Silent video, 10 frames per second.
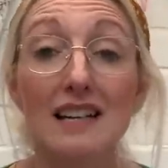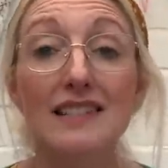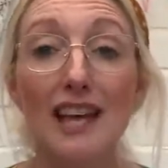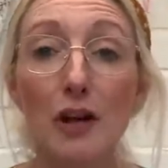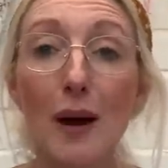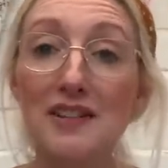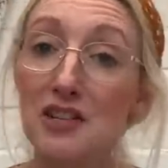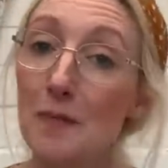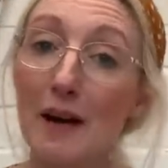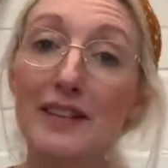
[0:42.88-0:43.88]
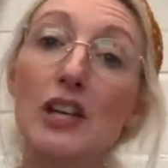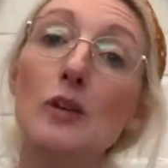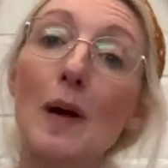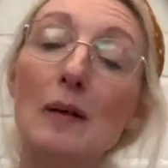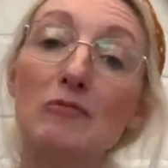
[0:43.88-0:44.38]
So I don't know about you,
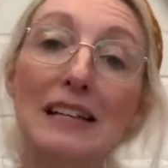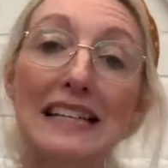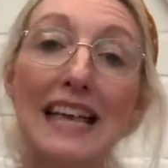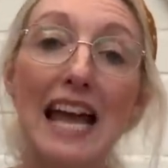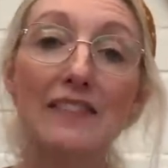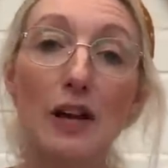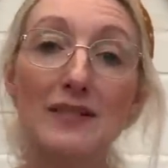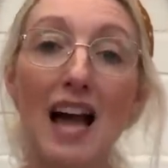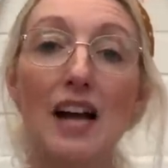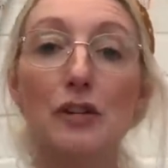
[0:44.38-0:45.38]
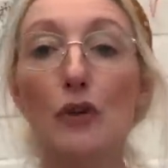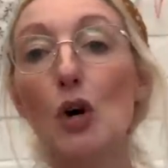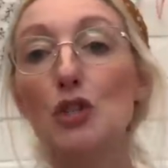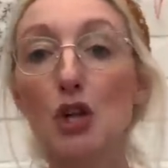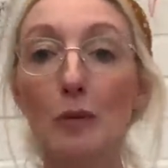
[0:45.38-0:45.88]
but I'm really getting those kind of
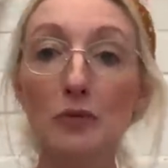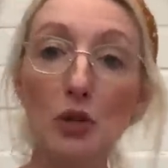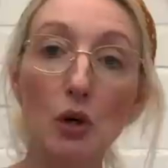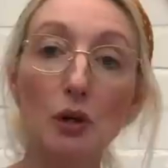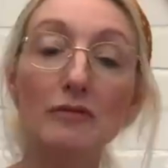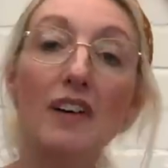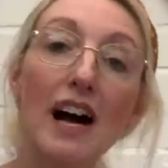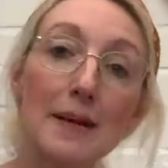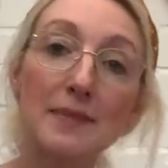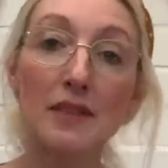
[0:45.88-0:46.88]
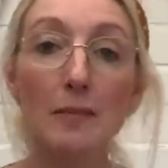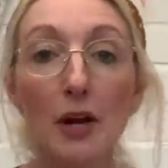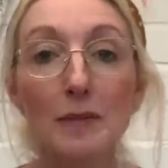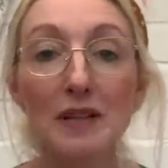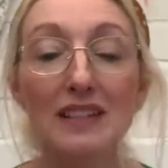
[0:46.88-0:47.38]
autumnal vibes at the
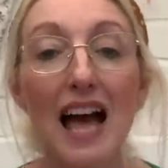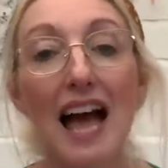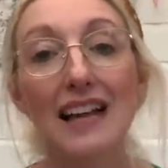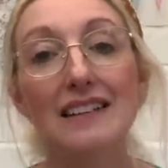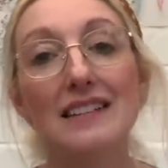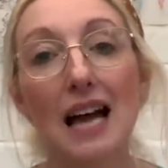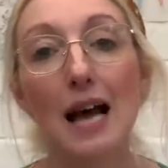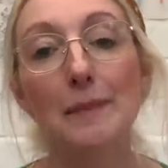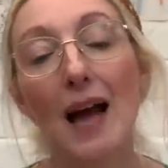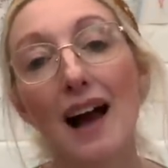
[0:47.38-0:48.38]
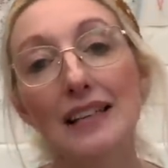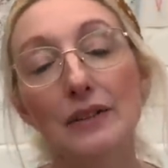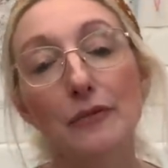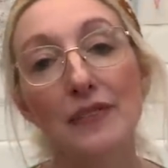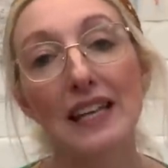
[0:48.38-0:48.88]
moment, and I'm kind
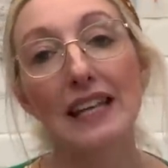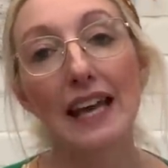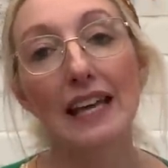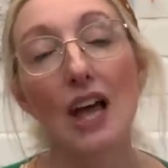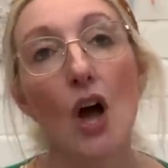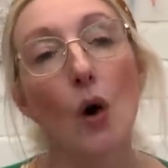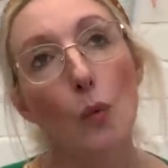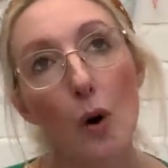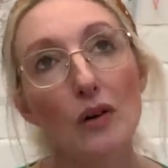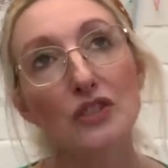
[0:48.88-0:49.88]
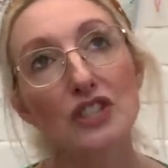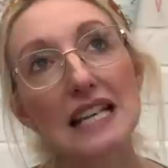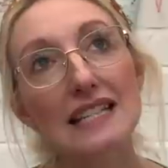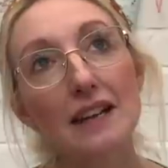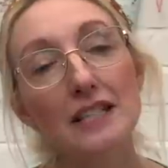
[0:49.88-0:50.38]
of thinking, what
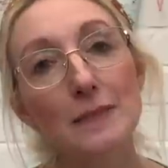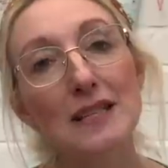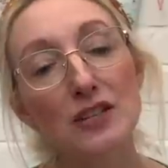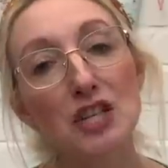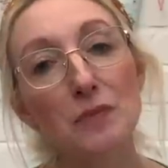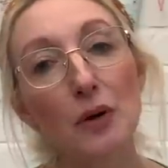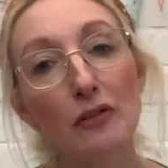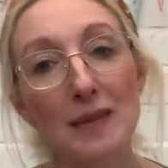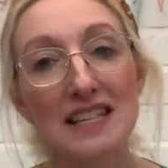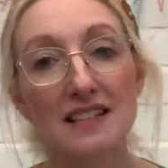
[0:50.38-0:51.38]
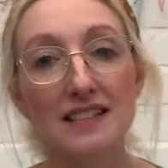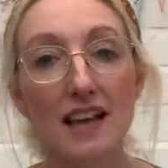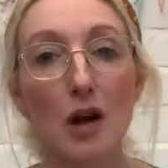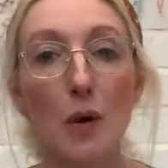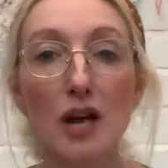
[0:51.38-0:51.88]
is going to be suitable for me to
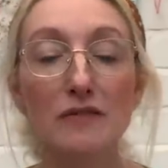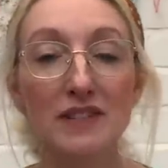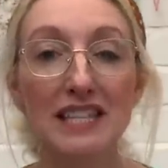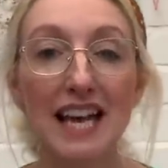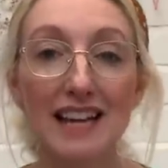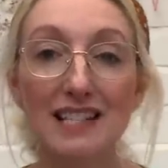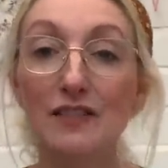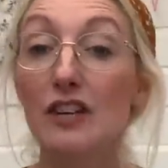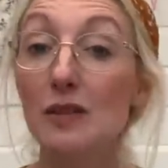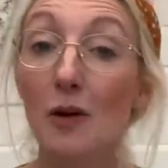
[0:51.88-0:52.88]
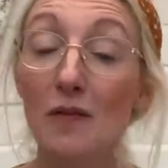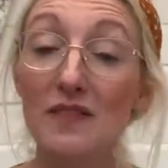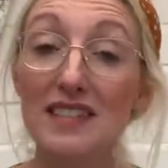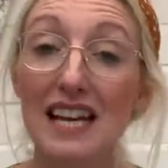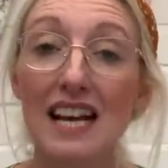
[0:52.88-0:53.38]
sew over the next few
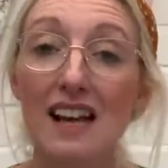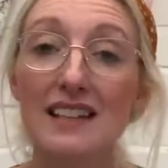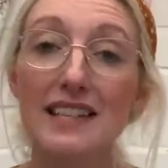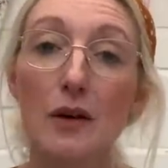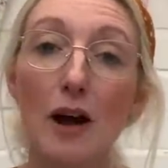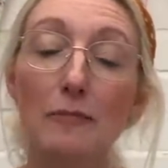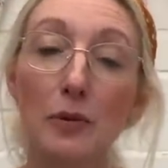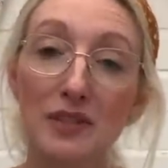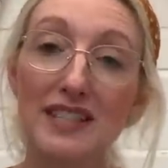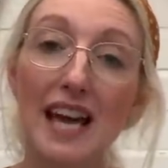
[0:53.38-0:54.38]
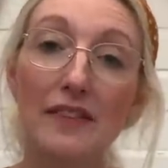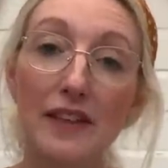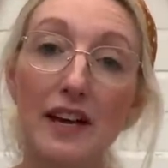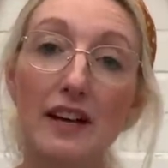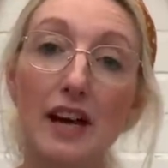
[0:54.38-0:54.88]
months? So I've put
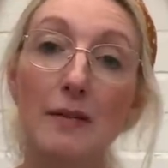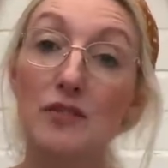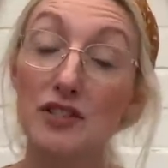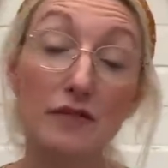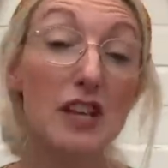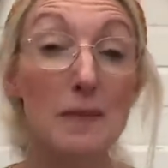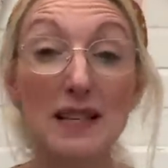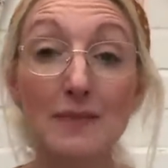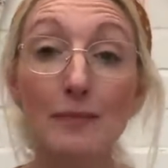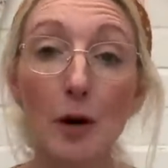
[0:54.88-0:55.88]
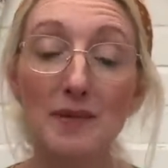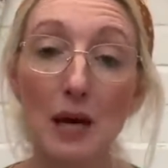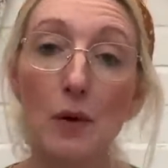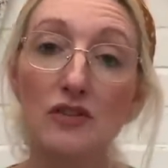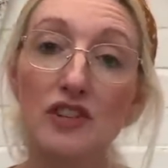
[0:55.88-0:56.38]
together just a few bits and bobs that I
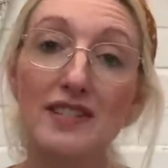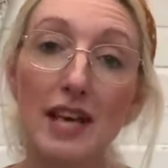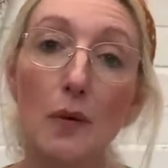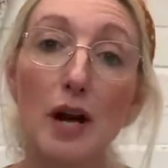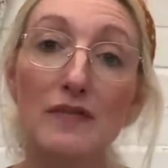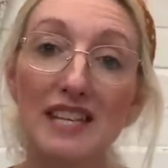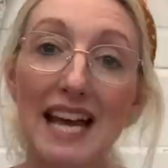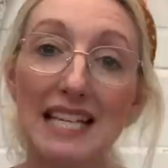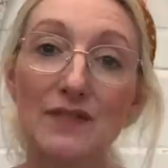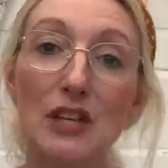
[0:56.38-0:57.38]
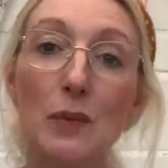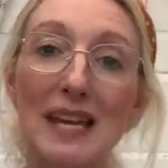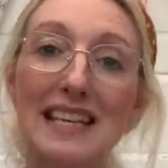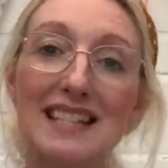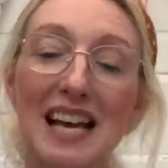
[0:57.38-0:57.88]
want to sew over the next few
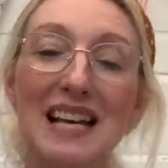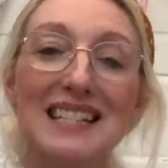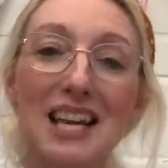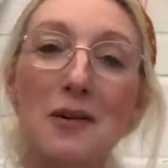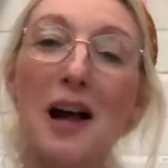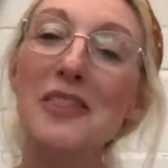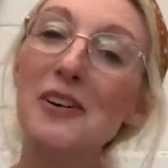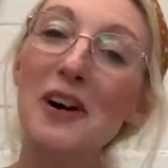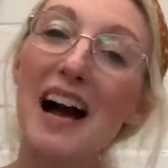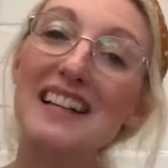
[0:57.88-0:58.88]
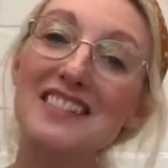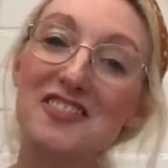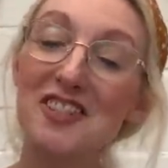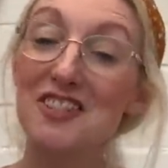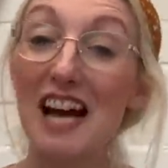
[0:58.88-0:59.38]
weeks. So I thought I'd
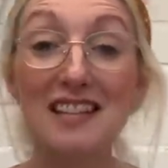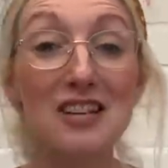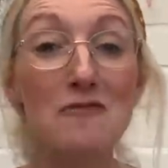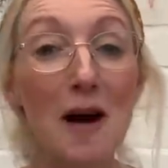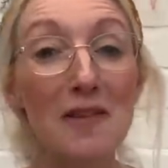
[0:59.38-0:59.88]
just chat to you about